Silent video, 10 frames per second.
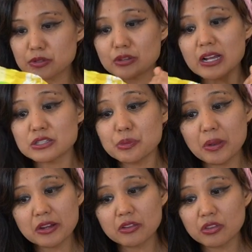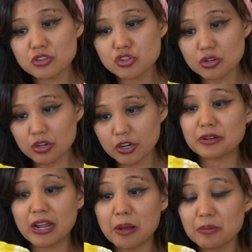So not too bad on the sugar,
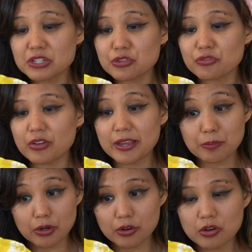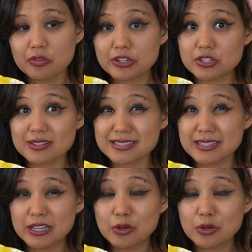but not much fiber, which is